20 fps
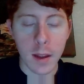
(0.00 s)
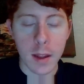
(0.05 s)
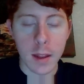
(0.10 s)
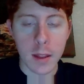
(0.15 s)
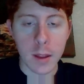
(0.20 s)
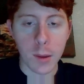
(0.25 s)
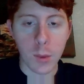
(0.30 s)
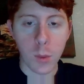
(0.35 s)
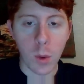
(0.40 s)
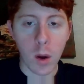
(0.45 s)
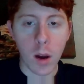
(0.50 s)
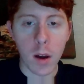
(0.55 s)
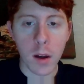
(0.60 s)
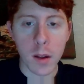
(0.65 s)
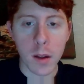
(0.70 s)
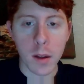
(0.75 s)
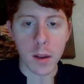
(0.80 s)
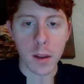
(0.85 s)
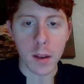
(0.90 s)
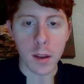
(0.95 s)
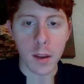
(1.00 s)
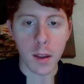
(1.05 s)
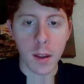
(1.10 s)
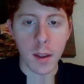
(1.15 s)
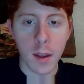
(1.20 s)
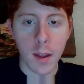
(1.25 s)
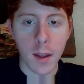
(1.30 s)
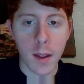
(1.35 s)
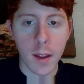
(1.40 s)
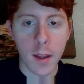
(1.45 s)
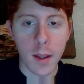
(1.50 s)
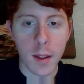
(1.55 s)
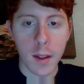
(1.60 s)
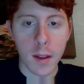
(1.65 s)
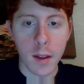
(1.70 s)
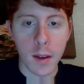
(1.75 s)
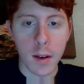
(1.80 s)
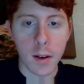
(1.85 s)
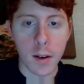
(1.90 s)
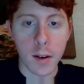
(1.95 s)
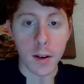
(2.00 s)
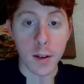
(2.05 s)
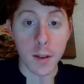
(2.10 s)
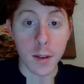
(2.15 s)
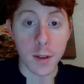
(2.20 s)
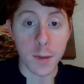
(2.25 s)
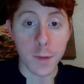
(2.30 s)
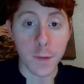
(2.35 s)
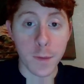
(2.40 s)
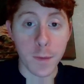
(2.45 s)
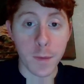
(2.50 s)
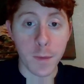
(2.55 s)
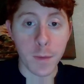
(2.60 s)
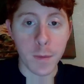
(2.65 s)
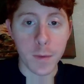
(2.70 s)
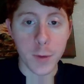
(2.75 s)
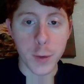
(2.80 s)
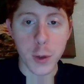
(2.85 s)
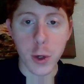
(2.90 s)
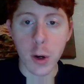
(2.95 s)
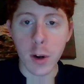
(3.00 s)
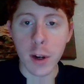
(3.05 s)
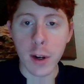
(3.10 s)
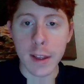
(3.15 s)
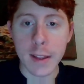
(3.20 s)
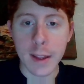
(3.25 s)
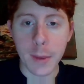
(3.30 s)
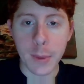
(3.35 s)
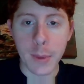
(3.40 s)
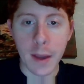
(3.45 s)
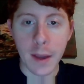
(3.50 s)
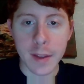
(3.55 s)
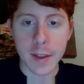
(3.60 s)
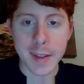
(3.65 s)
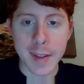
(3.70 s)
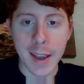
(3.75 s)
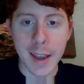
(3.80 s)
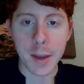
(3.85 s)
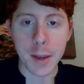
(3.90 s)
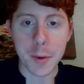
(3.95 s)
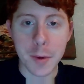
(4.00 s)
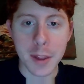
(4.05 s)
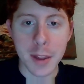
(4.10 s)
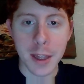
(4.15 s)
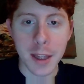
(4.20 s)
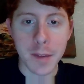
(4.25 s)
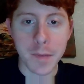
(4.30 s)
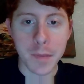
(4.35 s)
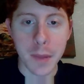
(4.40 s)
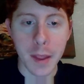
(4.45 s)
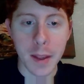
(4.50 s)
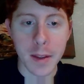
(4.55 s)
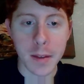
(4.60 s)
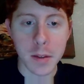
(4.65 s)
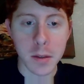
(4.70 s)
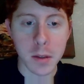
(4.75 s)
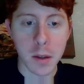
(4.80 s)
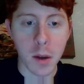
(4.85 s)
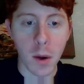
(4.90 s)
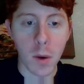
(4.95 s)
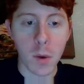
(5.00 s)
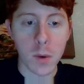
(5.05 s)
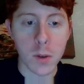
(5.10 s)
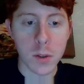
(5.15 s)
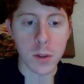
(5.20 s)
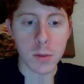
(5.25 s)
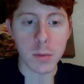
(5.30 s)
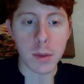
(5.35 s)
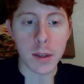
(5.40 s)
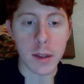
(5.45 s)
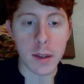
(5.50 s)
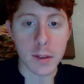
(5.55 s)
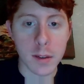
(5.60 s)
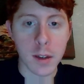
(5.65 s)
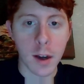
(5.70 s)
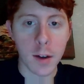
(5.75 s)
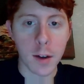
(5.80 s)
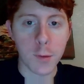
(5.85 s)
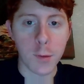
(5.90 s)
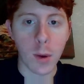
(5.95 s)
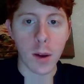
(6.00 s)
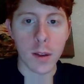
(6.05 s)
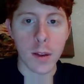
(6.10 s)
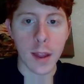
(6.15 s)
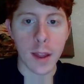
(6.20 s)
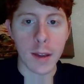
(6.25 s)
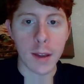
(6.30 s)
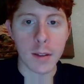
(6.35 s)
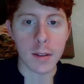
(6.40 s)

the walk of the journey that we have to take with it is going to be a tough one that